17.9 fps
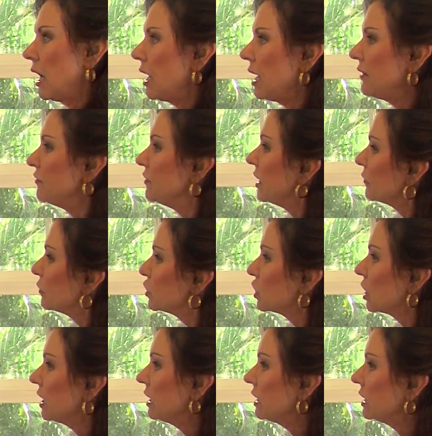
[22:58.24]
I've never
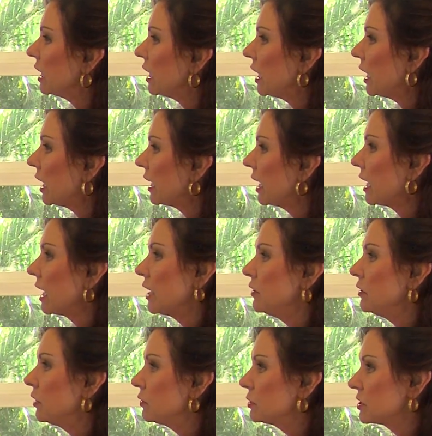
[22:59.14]
tried that. And I
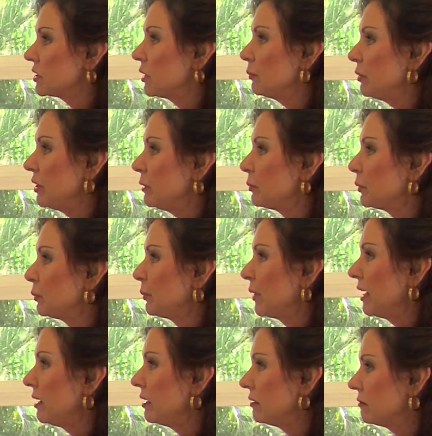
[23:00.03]
know some people
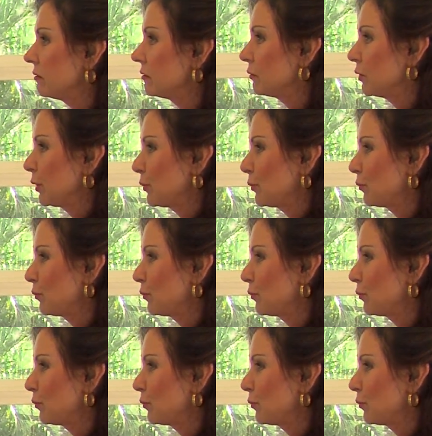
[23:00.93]
paint with